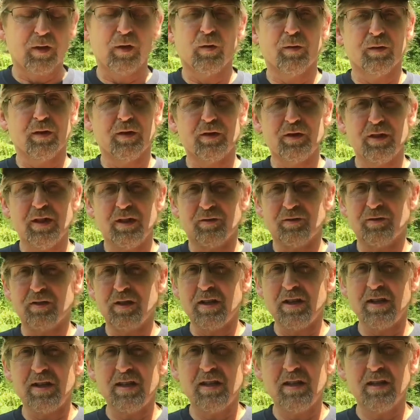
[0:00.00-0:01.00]
know, on the jet
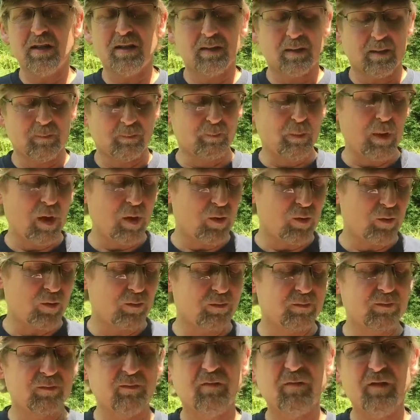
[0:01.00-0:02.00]
ski, boat,
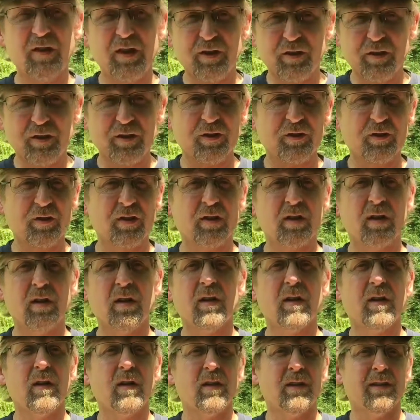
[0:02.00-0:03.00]
fishing,
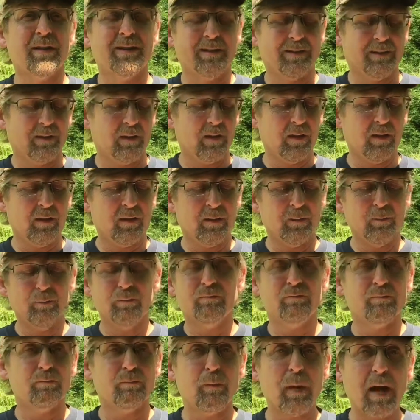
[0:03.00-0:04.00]

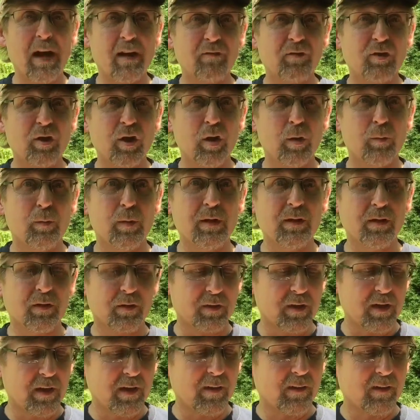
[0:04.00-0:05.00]
bathtub, in the
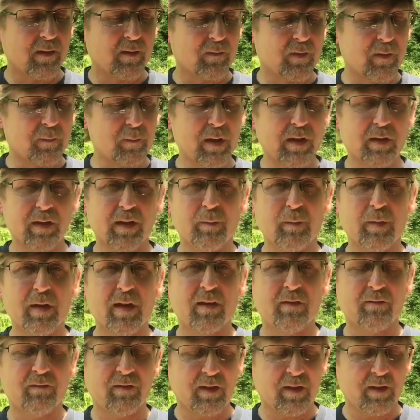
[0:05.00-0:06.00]
shower, if you make them
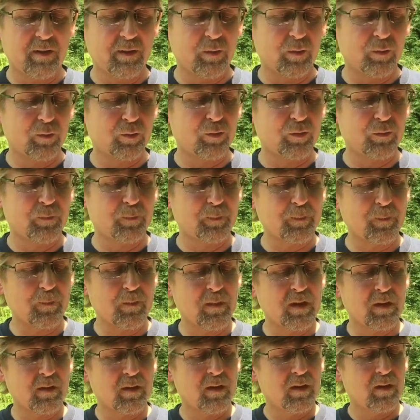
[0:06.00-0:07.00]
kind of videos,
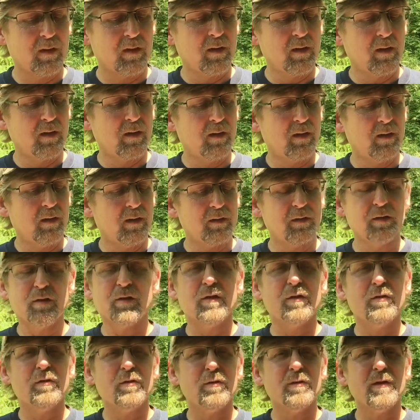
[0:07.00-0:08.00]

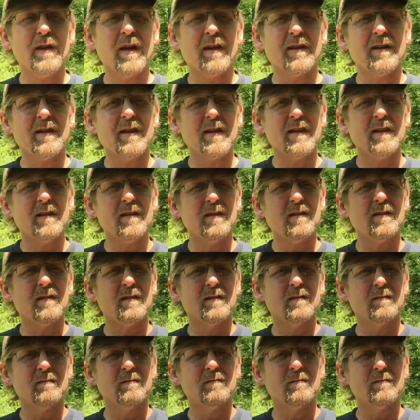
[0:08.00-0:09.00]
you do not need
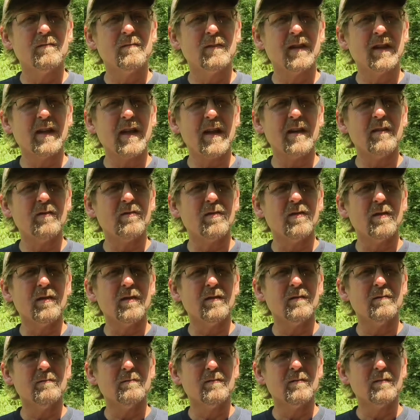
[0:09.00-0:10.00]
the case on
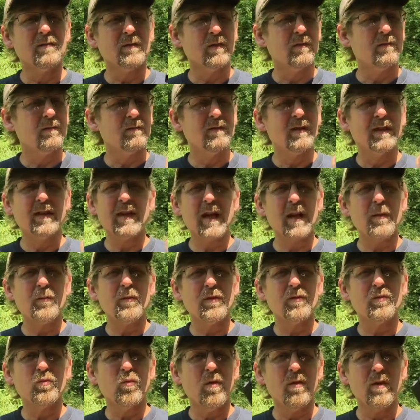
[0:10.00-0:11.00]
it. The
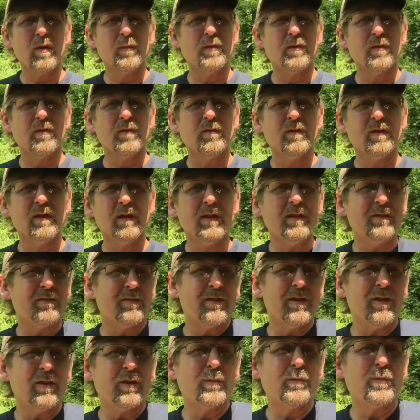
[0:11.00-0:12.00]
camera is waterproof and it's
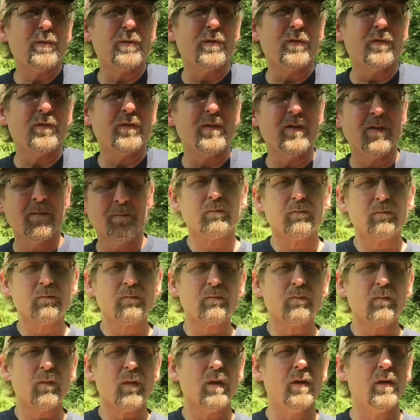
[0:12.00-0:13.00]
dust proof.
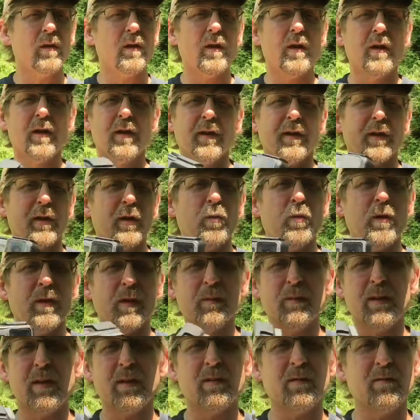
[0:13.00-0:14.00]
You're
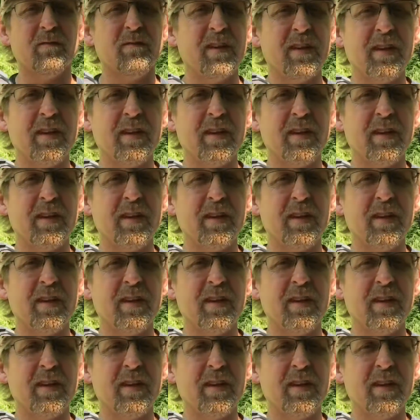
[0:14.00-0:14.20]
wanting to make some